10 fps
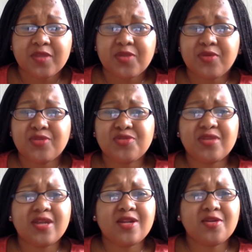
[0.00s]
through to
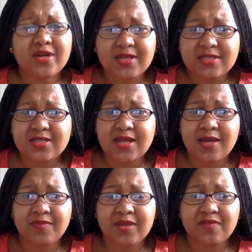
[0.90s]
the locust
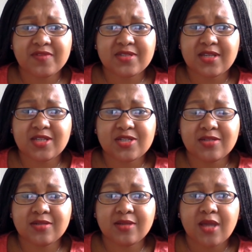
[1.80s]

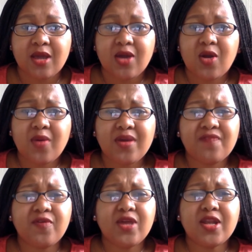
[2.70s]
infestation, going
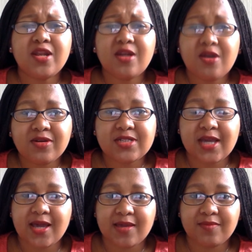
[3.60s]
for a long
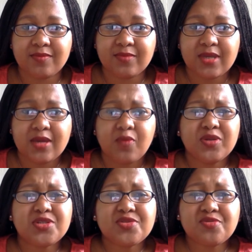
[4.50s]
time
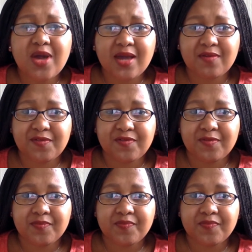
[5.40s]
with strife,